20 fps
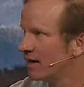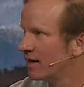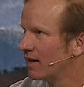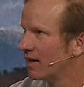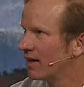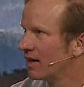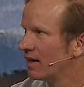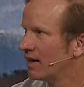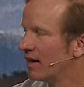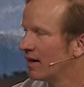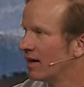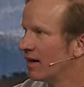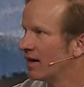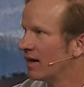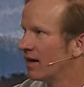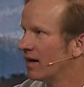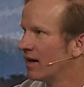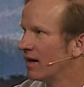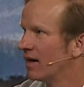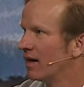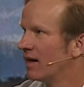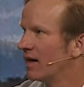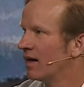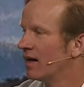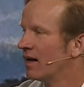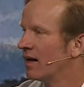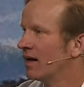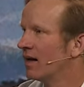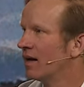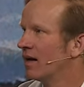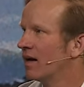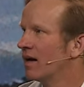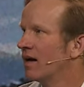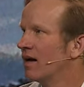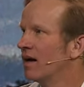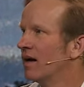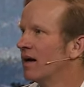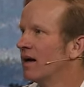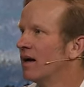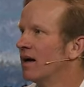
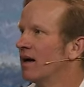[no speech]